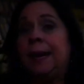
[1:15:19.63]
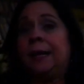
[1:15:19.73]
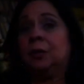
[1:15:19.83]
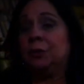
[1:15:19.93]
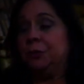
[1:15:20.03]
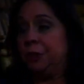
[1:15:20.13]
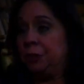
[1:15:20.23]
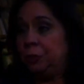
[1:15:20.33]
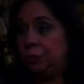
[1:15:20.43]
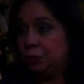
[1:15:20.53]
and
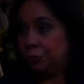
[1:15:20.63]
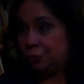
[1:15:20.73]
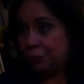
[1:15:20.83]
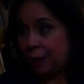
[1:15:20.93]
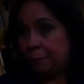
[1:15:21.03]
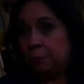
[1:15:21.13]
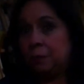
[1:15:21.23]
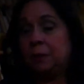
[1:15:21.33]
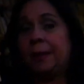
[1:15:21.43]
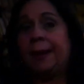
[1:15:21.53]
continuing to
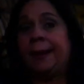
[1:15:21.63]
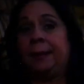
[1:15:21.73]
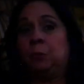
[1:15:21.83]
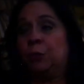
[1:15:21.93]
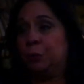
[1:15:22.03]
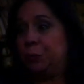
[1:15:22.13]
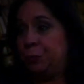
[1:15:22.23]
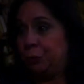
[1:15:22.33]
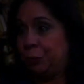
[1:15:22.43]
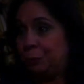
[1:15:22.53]
travel and work
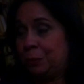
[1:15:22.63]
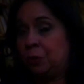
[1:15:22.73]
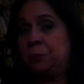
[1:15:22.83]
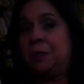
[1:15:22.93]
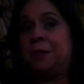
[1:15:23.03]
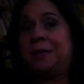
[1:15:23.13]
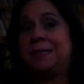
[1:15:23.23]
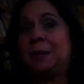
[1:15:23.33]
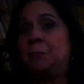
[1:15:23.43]
with other communities.